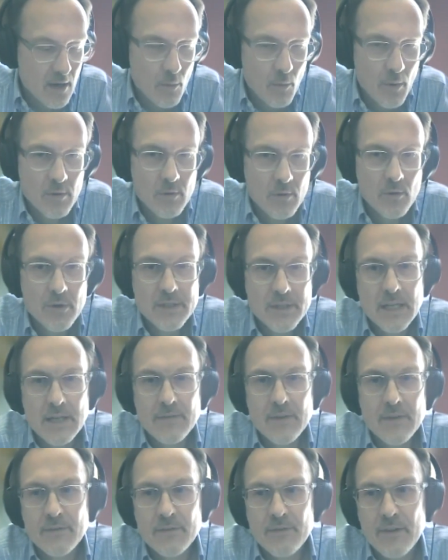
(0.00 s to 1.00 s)
We were
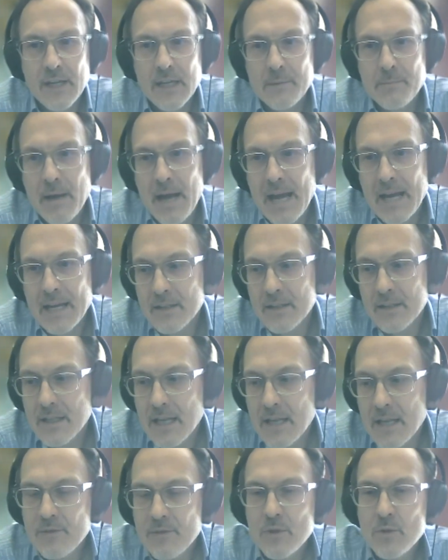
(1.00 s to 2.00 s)
receiving feedback that
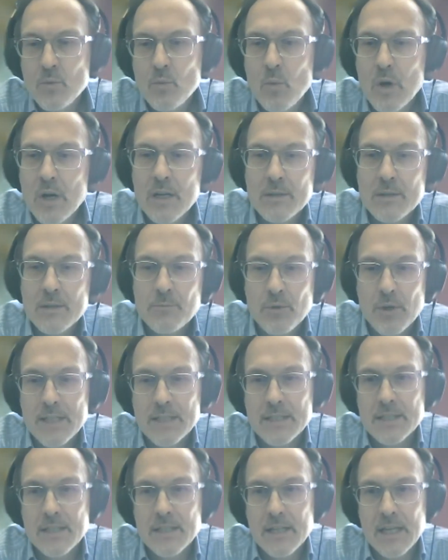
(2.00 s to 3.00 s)
if you weren't
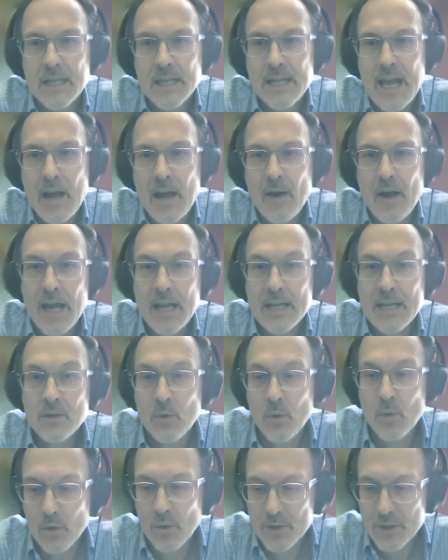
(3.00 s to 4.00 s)
present in our
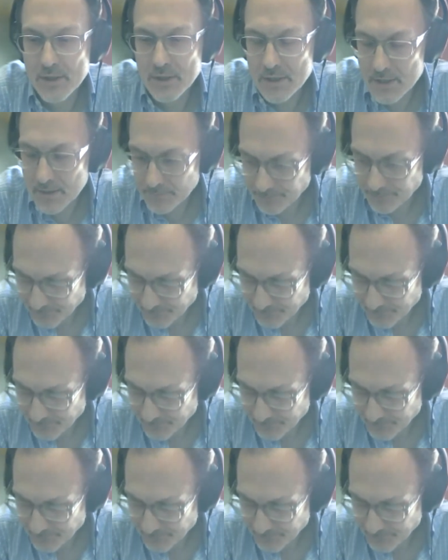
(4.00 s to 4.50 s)
headquarters,